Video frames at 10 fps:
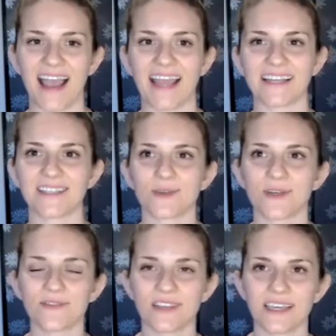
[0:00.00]
Uh, and
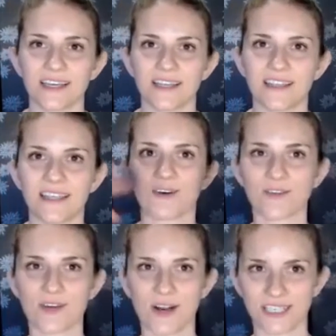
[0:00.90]
sort of the, the
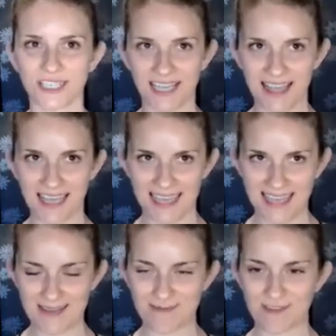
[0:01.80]
overarching
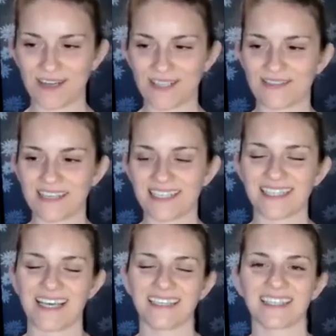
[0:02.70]
theme of all of these
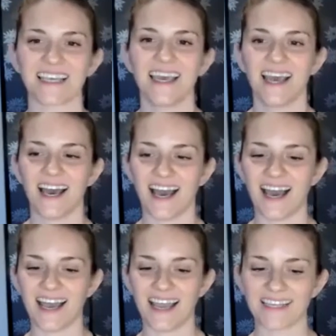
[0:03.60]
things
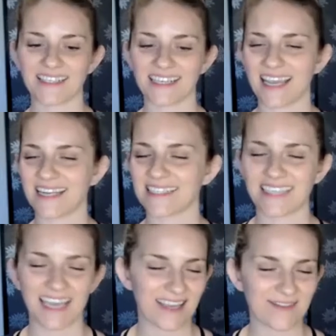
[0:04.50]
uh, is again
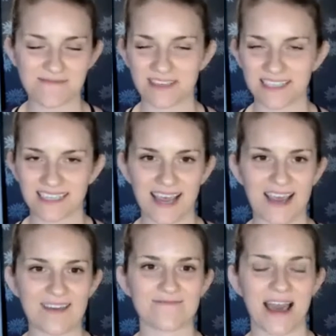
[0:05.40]
taken from this
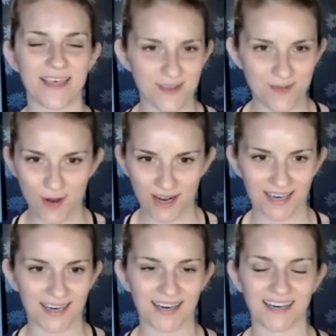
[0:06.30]
guy, Matthew
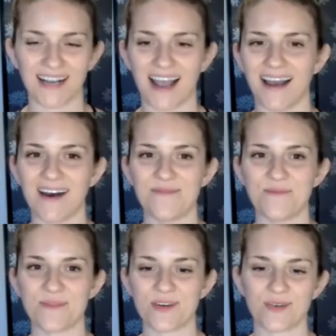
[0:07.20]
Walker,
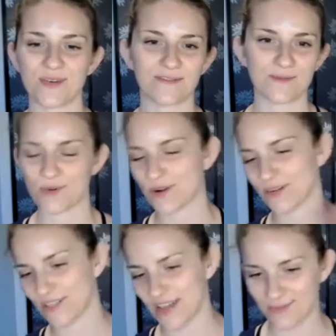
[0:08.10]
um, who I've
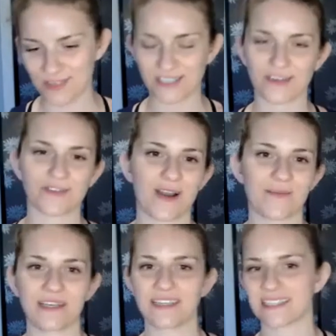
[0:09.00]
borrowed a lot of research
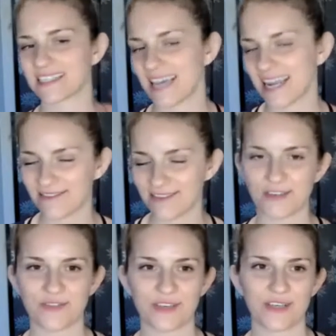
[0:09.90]
from. He does a ton of
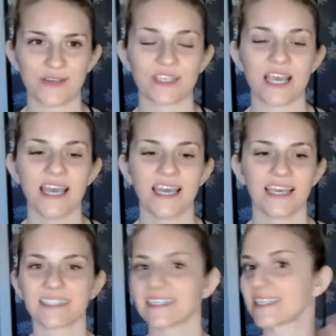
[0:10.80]
interviews.
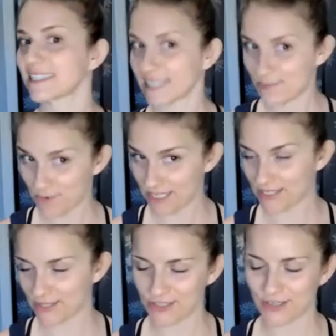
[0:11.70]
He is a sleep
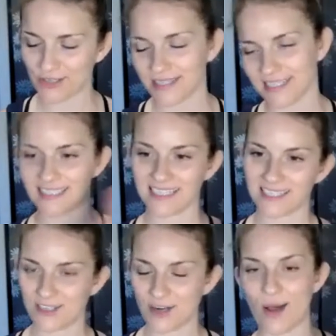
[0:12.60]
researcher. This is
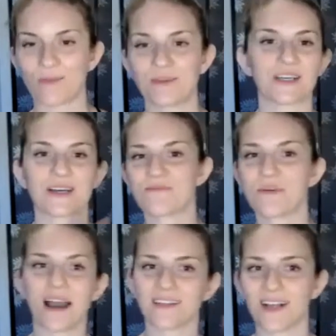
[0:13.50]
his job to
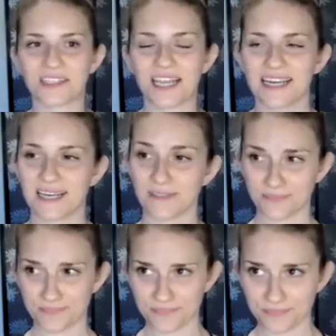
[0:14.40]
compile all the data.